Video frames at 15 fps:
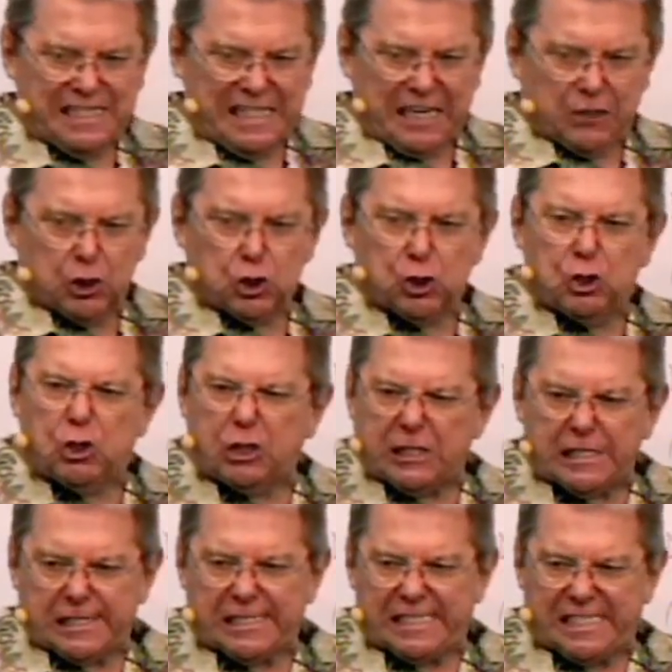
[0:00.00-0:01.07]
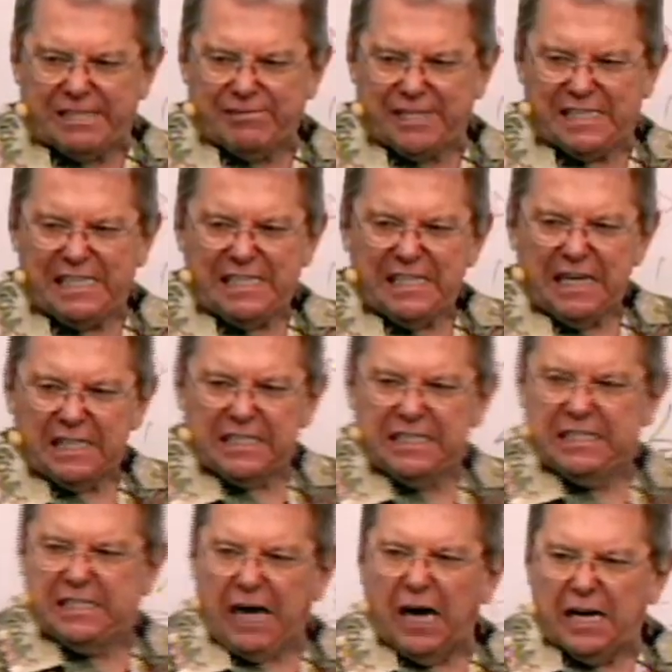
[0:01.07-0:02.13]
I just gotta have that. I
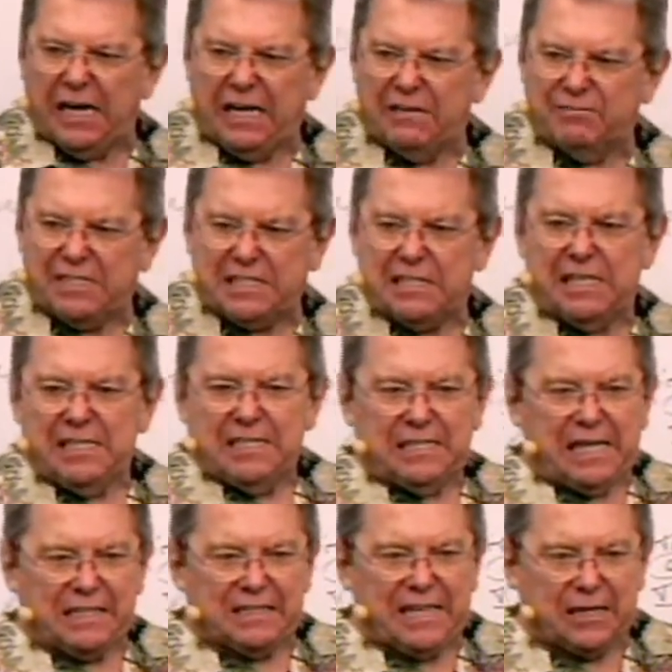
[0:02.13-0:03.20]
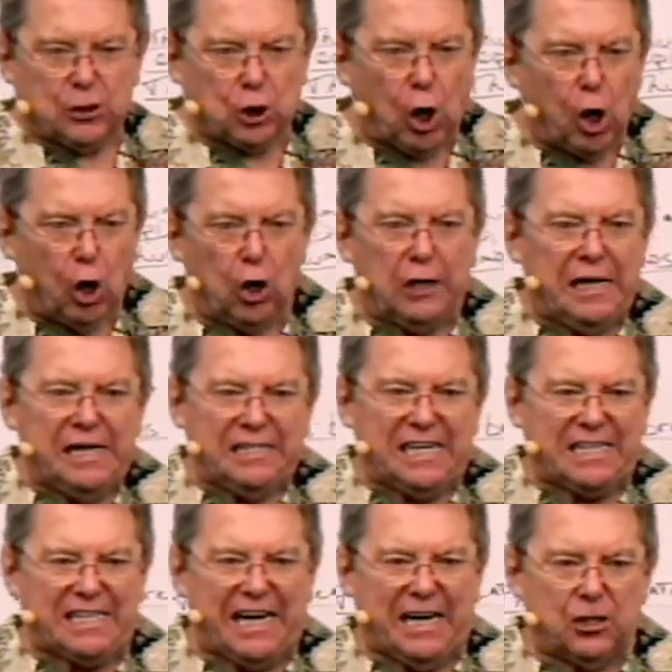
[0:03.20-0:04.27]
gotta have that car,
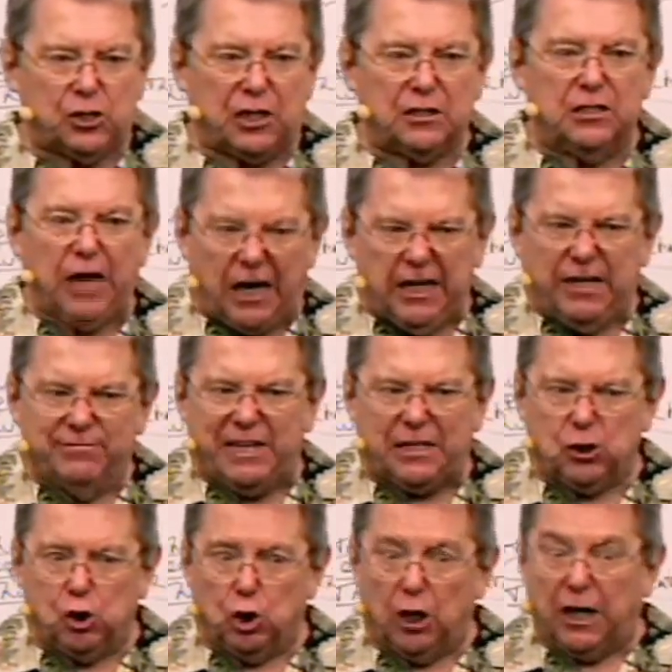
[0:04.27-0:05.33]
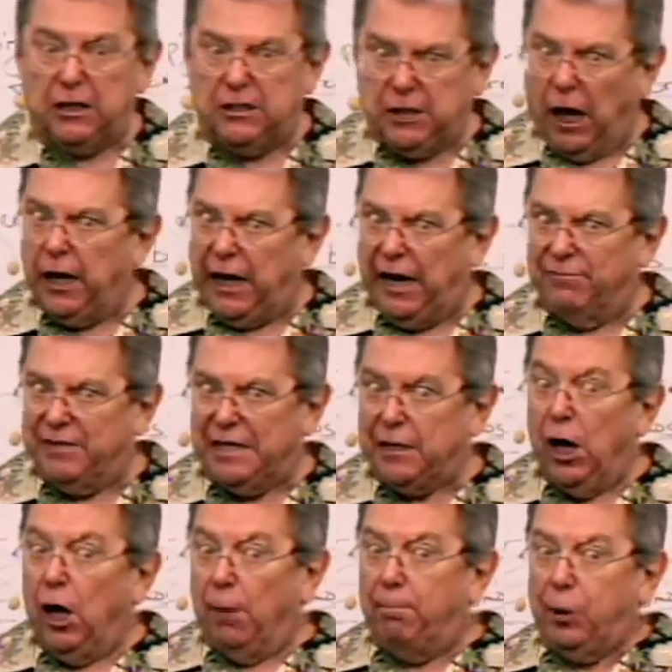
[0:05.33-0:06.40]
that house. I gotta have that girl. I gotta have that
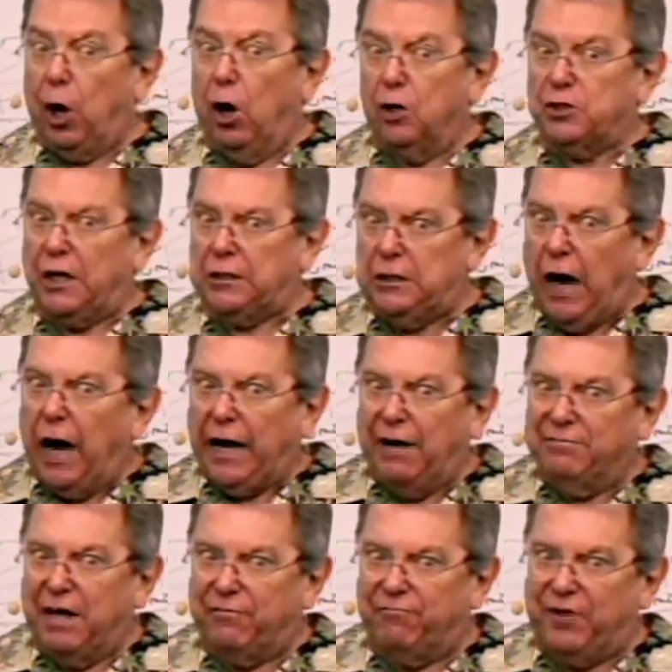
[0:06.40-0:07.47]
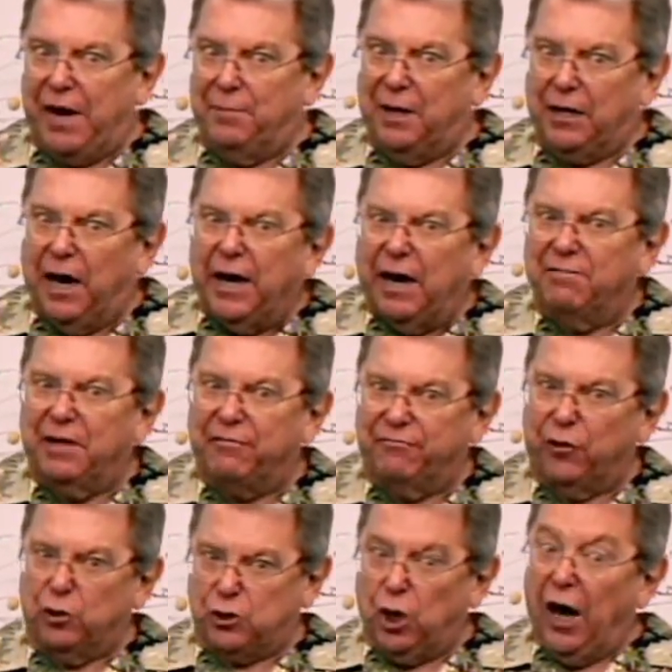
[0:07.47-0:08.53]
applause. I gotta have that fame. I gotta have that
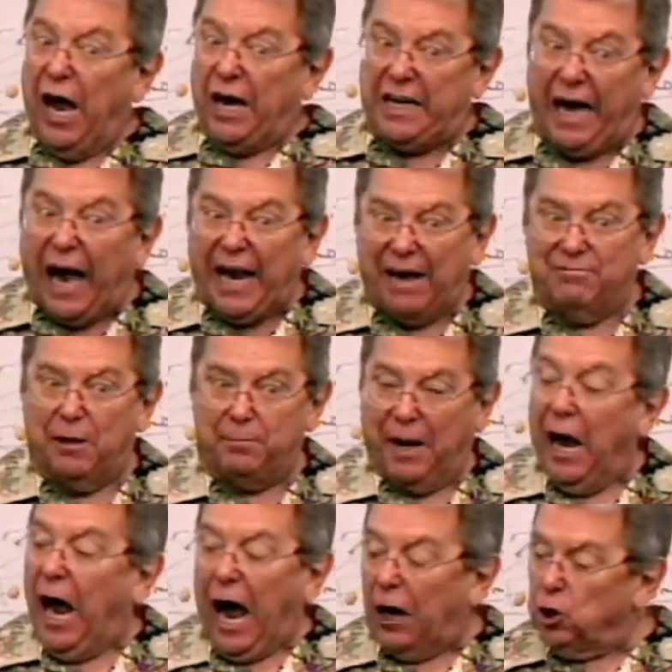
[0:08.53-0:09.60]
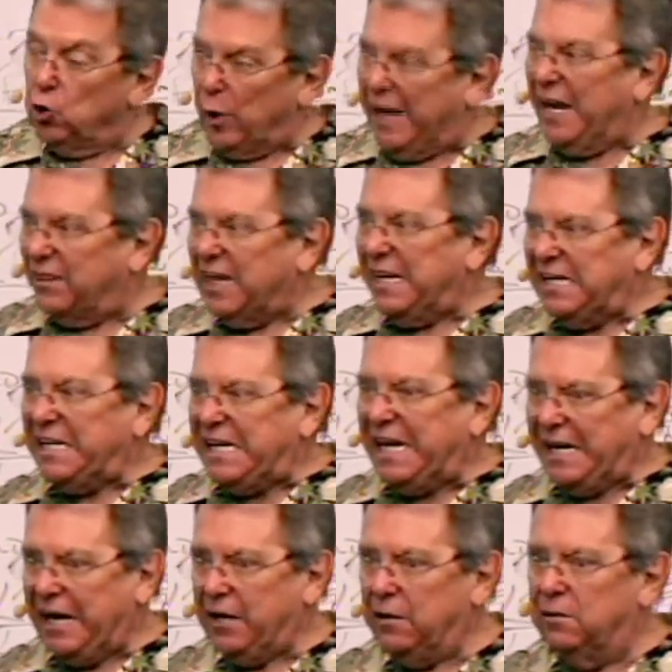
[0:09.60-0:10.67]
fortune. I gotta have that money. I'll do anything to
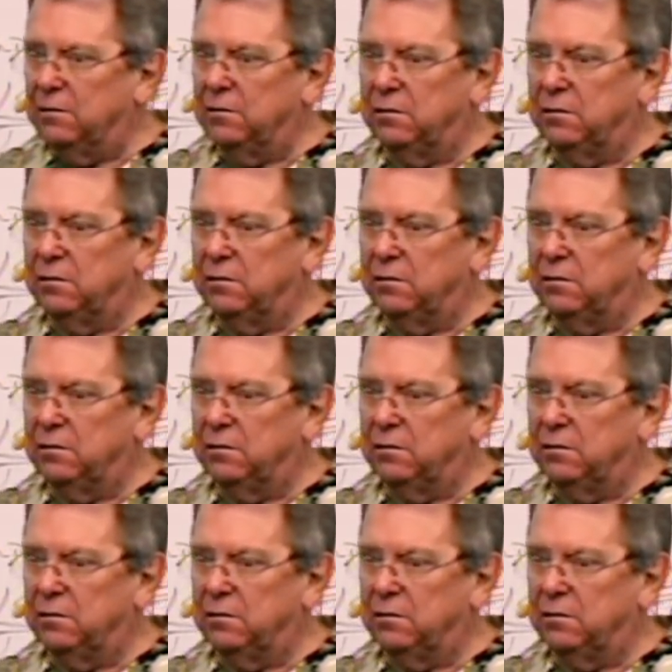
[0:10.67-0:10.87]
get it.